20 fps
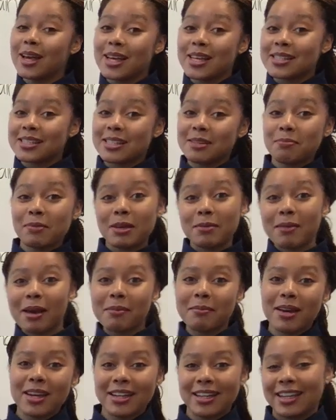send me my
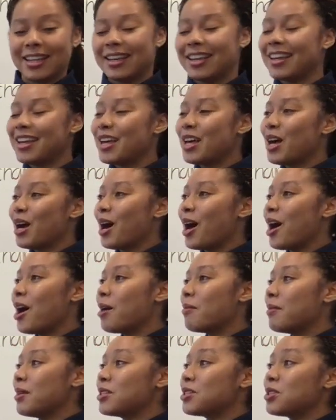money.
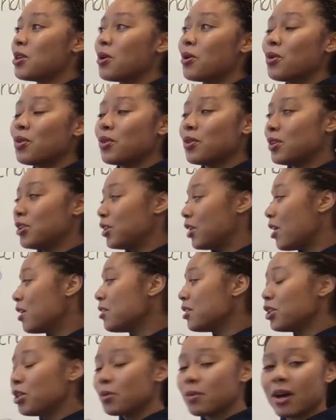And so you're in
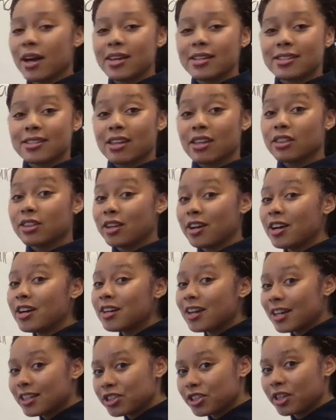the US, they're in
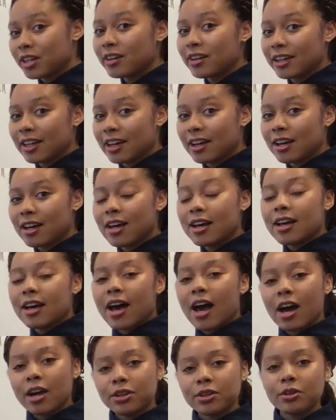Nigeria.
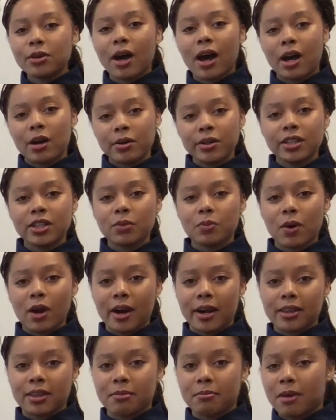How are you gonna
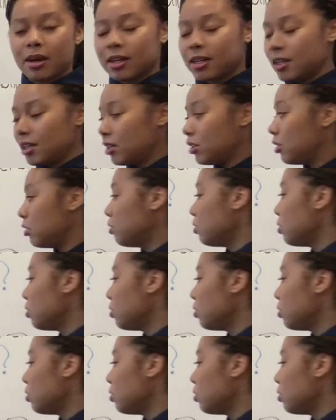wire the money? You